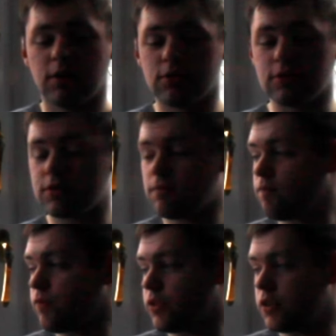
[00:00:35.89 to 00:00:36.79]

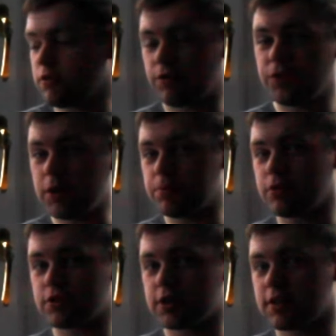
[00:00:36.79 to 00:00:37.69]
Because there was three
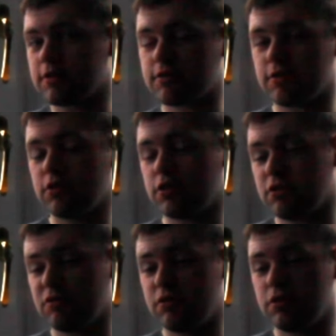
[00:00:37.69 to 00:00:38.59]
projects I was going to
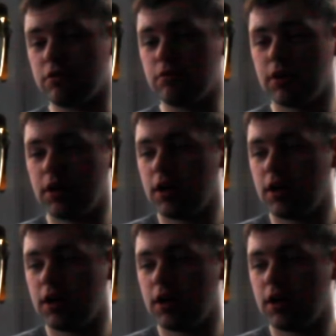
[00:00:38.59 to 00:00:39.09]
go and do.